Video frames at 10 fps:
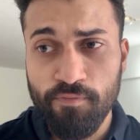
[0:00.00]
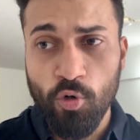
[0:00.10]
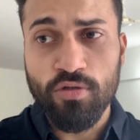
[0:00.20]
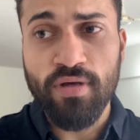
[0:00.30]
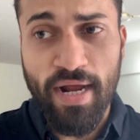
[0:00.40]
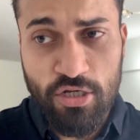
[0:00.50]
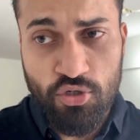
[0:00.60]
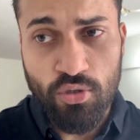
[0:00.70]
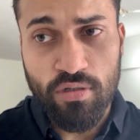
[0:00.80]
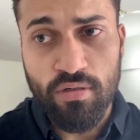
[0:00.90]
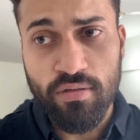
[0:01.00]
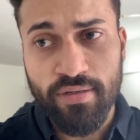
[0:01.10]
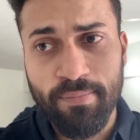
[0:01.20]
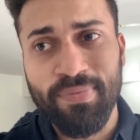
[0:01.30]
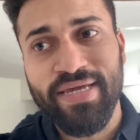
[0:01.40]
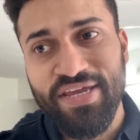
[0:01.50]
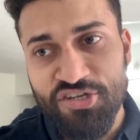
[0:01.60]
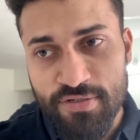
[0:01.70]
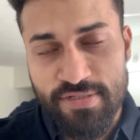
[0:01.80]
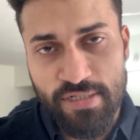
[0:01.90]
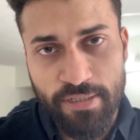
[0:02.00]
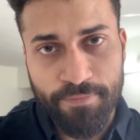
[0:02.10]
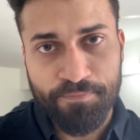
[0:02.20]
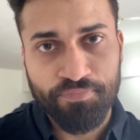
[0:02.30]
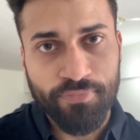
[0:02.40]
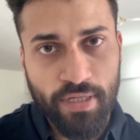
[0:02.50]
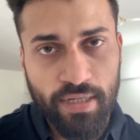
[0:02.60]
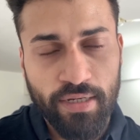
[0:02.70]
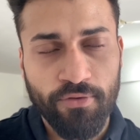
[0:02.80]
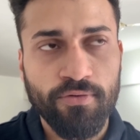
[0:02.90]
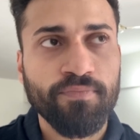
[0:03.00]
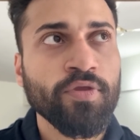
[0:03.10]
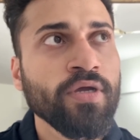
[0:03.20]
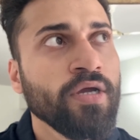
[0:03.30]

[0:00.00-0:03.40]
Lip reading: what the actual implications are, you know.